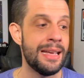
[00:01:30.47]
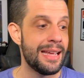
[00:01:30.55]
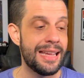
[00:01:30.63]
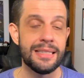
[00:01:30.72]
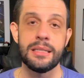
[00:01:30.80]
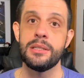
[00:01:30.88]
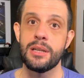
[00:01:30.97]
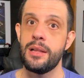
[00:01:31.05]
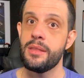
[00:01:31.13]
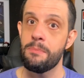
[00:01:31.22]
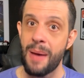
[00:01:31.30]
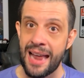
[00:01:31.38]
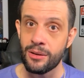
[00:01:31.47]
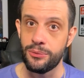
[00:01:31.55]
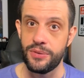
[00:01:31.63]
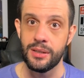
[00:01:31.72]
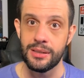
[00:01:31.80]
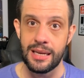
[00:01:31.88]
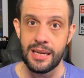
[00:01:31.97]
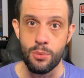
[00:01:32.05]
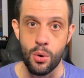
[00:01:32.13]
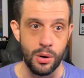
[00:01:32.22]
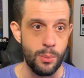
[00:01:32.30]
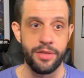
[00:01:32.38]
isn't on the battlefield
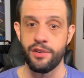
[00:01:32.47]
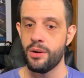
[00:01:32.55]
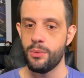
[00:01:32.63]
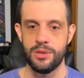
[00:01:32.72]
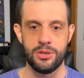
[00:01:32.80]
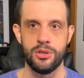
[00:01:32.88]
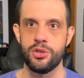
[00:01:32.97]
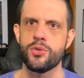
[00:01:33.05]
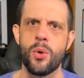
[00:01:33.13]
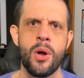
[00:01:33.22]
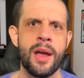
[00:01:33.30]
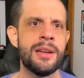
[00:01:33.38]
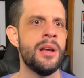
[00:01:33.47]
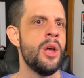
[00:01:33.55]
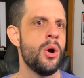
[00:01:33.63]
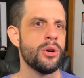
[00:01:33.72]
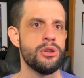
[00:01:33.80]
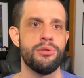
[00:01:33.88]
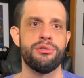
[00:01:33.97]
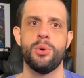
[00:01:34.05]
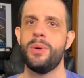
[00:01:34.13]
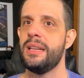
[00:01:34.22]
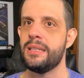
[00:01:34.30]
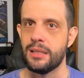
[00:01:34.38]
anymore, whether it was destroyed or you threw
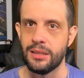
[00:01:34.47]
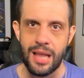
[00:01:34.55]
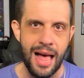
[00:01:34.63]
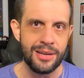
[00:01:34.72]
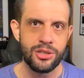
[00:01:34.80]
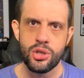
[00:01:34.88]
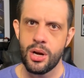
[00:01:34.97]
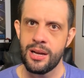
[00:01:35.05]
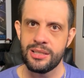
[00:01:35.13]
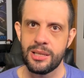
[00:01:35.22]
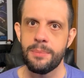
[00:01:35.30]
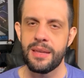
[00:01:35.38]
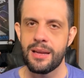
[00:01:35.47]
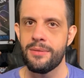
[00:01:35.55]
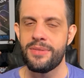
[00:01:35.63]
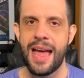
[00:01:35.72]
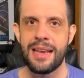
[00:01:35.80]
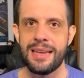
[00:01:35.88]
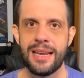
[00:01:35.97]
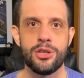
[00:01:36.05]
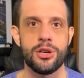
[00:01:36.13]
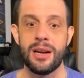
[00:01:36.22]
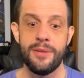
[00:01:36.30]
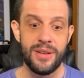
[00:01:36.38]
it into Lockjaw, something of that
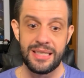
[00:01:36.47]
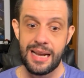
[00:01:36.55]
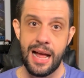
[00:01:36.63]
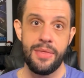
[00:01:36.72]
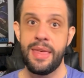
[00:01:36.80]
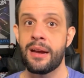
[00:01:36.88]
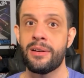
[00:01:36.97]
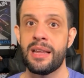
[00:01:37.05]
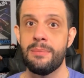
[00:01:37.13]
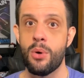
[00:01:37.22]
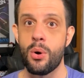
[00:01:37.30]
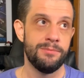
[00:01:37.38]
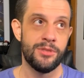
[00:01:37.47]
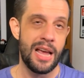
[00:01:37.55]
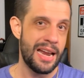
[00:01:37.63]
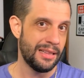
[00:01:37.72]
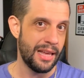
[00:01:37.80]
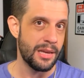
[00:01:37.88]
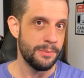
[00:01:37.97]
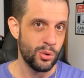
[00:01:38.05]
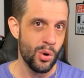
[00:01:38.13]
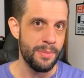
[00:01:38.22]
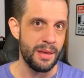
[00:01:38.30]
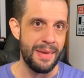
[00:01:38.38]
nature. If it's not there anymore, kind of like
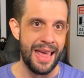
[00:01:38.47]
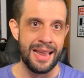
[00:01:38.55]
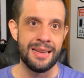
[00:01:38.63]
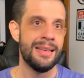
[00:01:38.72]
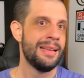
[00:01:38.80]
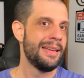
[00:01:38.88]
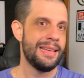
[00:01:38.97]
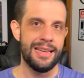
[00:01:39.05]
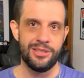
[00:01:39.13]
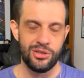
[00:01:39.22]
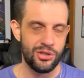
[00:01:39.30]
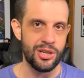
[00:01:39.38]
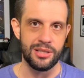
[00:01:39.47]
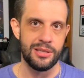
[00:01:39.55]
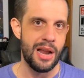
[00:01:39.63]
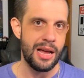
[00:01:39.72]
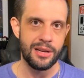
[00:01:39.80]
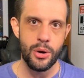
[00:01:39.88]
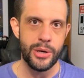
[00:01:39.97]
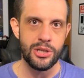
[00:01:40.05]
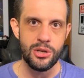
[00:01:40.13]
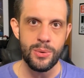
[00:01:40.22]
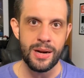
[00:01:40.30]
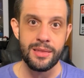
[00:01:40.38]
Absorbing Man, it's just not going to
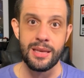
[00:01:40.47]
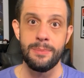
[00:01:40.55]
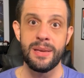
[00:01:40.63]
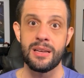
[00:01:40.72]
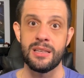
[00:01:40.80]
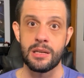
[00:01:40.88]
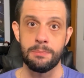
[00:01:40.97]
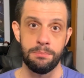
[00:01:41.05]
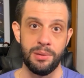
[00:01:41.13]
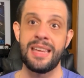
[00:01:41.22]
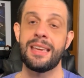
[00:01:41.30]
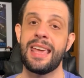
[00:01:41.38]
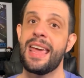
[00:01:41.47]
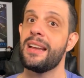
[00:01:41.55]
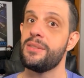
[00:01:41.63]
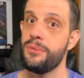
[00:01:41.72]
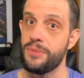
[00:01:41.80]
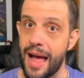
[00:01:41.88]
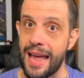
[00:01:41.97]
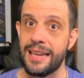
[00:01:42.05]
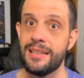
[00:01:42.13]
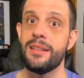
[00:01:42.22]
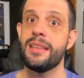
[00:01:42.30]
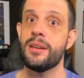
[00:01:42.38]
do anything because Blink can't
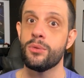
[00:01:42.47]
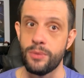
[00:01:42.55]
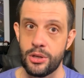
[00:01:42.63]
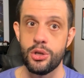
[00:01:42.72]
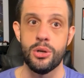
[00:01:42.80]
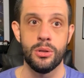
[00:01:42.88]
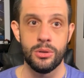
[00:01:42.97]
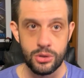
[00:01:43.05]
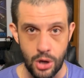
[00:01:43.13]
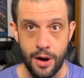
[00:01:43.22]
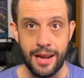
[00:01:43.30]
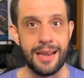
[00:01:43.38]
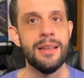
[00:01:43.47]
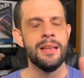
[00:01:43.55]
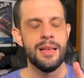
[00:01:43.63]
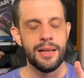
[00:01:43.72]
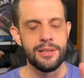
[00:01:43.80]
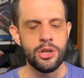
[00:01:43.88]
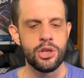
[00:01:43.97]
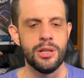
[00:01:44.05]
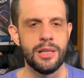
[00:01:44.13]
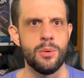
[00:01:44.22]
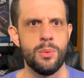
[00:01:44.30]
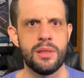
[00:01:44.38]
find the original target.
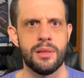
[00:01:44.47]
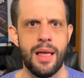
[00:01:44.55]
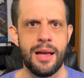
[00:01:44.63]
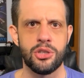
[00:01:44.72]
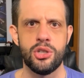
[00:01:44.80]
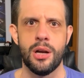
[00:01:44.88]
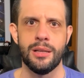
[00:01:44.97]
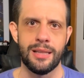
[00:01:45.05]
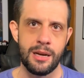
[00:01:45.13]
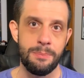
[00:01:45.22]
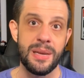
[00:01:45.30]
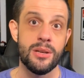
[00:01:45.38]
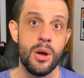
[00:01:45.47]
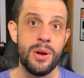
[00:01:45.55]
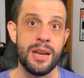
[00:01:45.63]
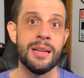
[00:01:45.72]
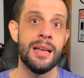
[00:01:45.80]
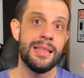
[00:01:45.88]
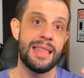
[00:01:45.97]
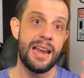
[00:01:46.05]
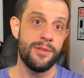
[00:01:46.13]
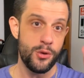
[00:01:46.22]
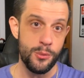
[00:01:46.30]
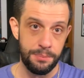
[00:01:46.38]
Additionally, with Lockjaw, let it be noted that
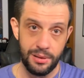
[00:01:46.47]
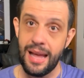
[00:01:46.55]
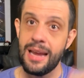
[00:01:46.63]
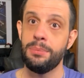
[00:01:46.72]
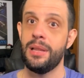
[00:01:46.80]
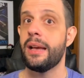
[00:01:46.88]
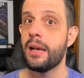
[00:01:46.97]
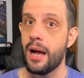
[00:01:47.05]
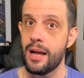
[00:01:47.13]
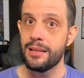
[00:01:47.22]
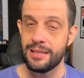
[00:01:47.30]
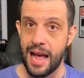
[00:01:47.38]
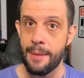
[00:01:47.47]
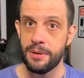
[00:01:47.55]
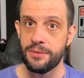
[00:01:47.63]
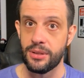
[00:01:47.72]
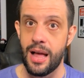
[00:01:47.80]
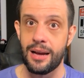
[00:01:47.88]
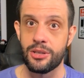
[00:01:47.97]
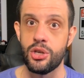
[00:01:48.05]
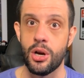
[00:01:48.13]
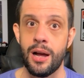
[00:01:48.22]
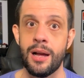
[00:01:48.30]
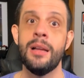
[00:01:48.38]
if you play Blink on top of
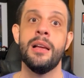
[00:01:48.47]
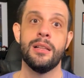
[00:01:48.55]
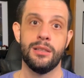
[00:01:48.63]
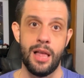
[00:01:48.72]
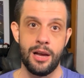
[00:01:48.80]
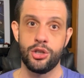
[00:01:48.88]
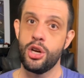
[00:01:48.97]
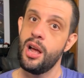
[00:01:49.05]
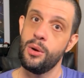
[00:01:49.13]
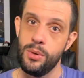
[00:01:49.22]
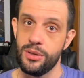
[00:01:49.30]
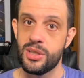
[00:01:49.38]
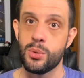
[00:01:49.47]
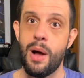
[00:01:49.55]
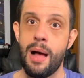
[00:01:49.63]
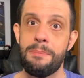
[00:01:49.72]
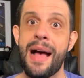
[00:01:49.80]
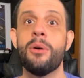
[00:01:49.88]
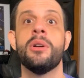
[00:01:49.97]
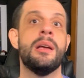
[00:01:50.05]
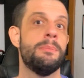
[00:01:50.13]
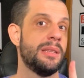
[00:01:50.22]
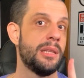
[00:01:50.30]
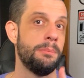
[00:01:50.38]
Lockjaw, Lockjaw will swap out,
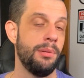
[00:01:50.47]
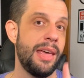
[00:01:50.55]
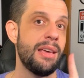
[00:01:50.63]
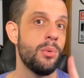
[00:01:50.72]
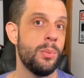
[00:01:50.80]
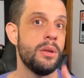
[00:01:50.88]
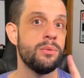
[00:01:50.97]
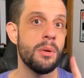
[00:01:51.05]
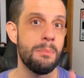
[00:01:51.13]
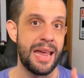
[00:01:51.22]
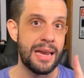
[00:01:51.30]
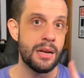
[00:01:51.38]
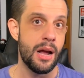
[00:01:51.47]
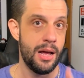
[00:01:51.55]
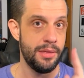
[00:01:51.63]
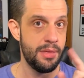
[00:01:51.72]
but the Blink will remain on the